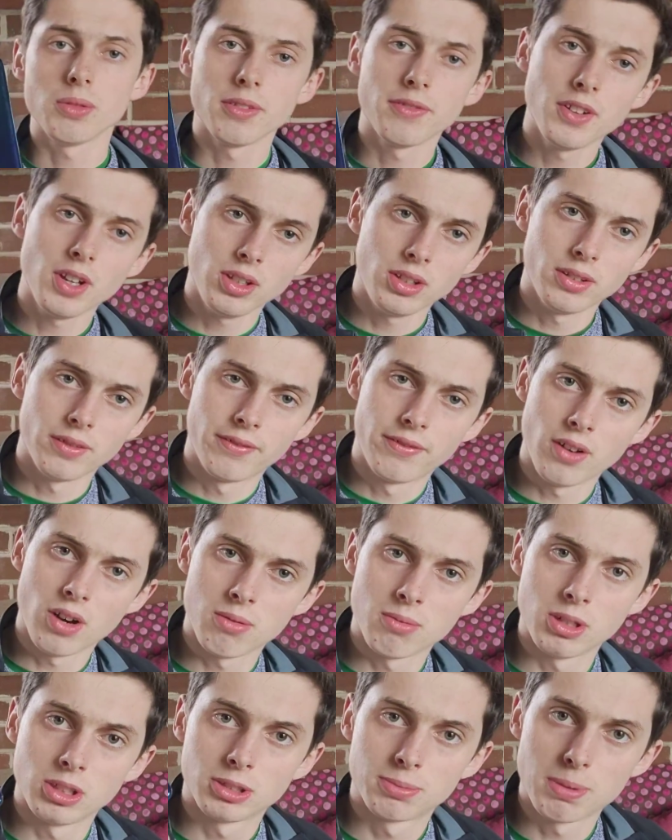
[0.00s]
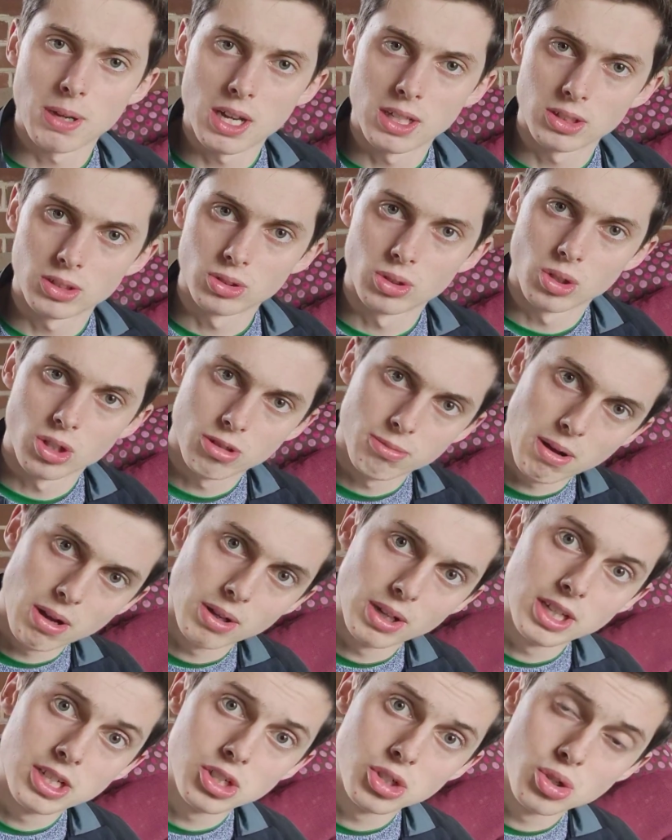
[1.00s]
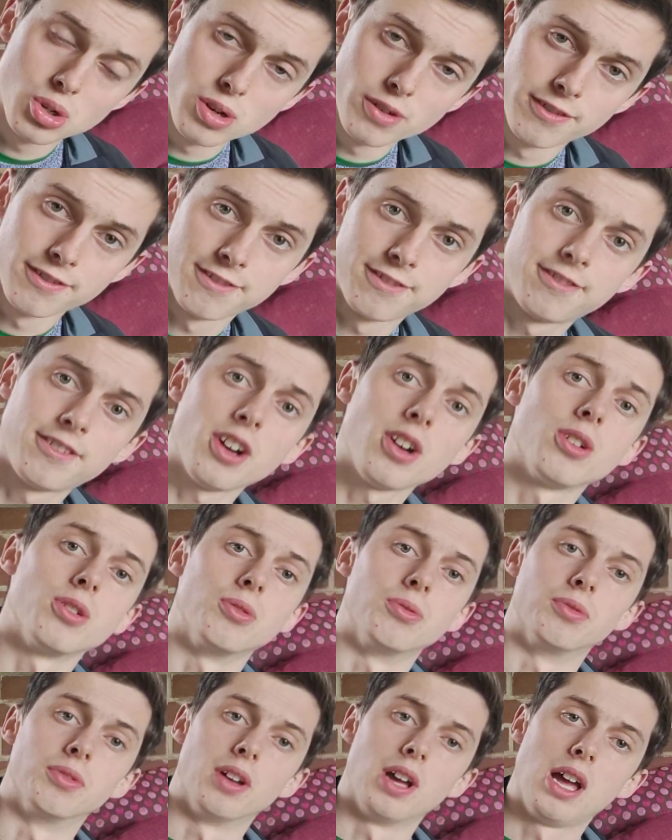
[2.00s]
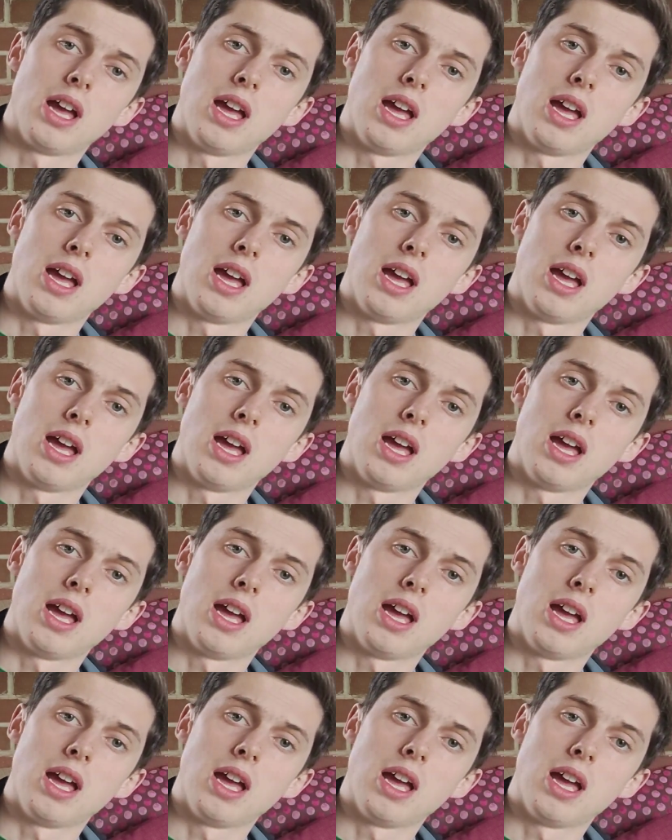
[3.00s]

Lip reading: the first and foremost part to talk about is your phone.